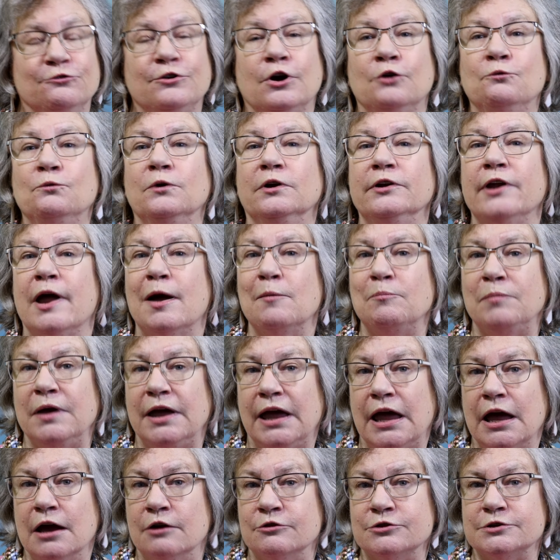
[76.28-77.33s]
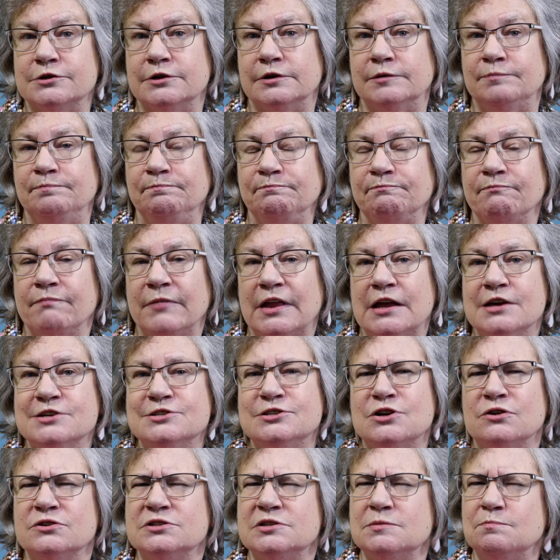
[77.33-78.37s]
vote will not be counted.
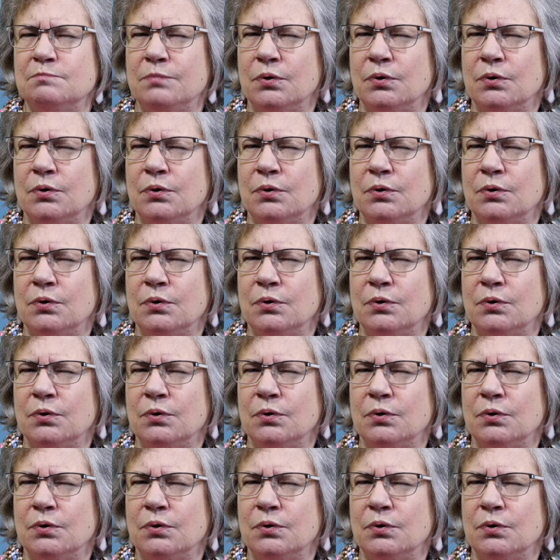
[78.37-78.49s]
So it's